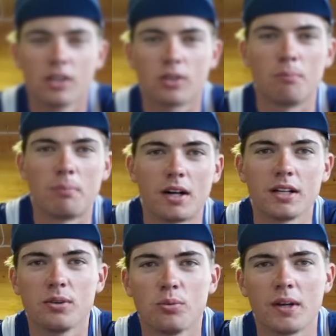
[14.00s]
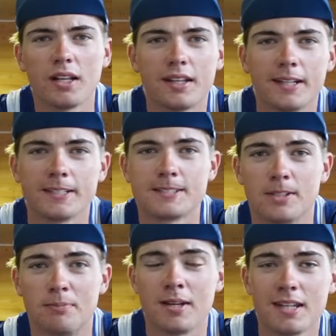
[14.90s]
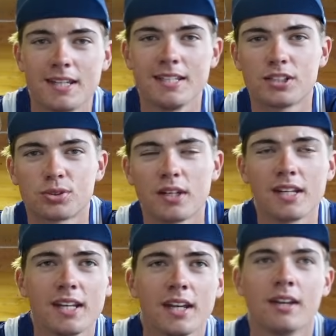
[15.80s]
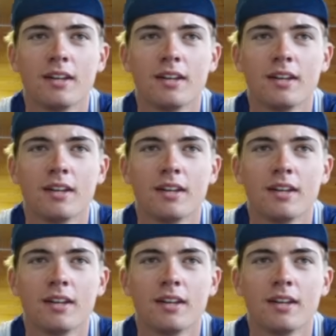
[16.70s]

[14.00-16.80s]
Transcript: combined with some heat training.